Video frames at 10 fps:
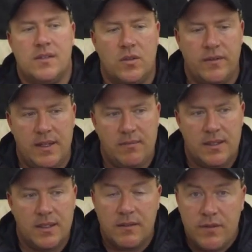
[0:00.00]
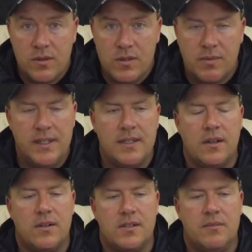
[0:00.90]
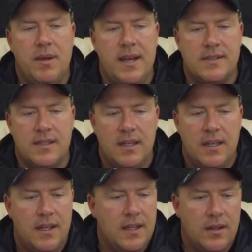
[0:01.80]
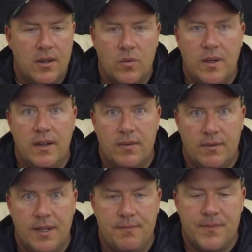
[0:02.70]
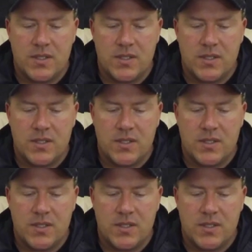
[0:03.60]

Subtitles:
or they've been confused by e-collars in the past, or whatever, right?